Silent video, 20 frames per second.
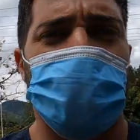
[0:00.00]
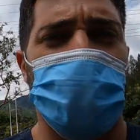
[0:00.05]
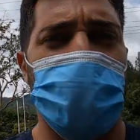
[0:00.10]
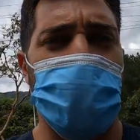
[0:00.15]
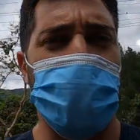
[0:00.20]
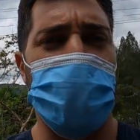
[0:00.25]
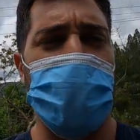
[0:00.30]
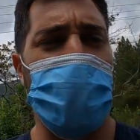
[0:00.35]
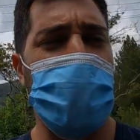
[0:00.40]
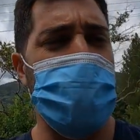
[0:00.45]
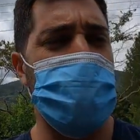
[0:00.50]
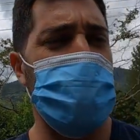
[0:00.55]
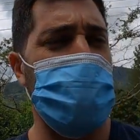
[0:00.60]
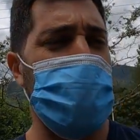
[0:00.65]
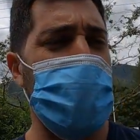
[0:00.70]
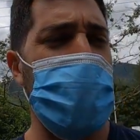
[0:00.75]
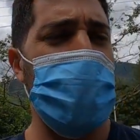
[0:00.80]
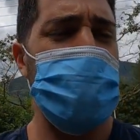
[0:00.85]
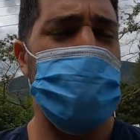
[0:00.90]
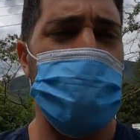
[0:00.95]
All right, guys, so
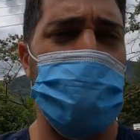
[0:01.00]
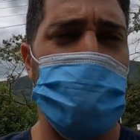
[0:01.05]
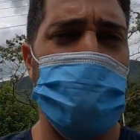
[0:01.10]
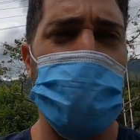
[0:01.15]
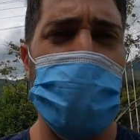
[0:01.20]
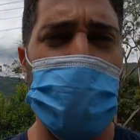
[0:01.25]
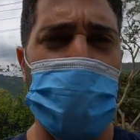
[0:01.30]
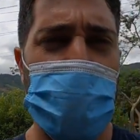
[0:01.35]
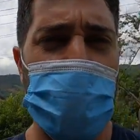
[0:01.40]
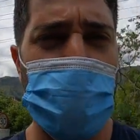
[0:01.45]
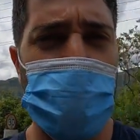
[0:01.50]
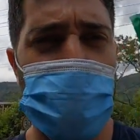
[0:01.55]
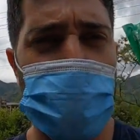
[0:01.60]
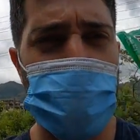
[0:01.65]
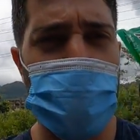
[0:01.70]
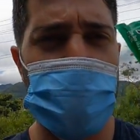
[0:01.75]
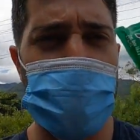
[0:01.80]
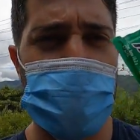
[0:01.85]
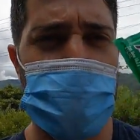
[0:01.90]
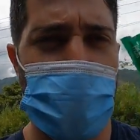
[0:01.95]
got some chicle,
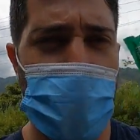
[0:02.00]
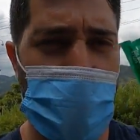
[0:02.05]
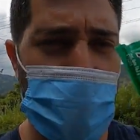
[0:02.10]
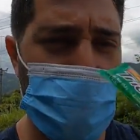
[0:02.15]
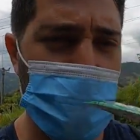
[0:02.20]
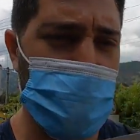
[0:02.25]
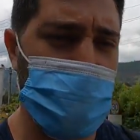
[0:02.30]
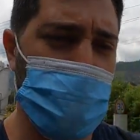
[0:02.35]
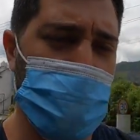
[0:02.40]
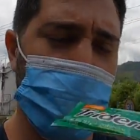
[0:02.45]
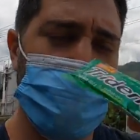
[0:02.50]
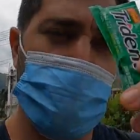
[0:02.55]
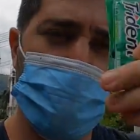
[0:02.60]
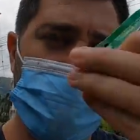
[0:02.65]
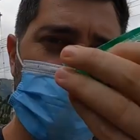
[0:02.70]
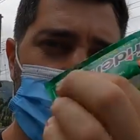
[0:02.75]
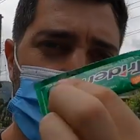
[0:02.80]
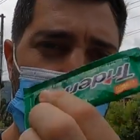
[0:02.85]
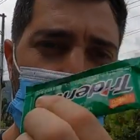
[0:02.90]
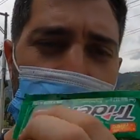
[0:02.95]
which means gum.
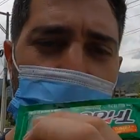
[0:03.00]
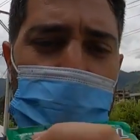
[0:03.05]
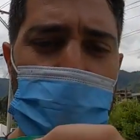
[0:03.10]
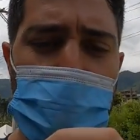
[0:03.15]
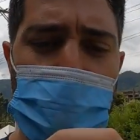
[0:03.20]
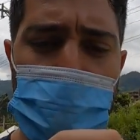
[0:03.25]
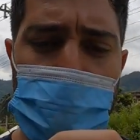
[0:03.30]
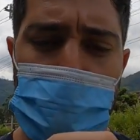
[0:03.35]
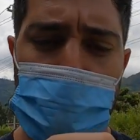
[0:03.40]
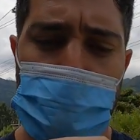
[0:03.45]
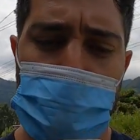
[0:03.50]
Tried it.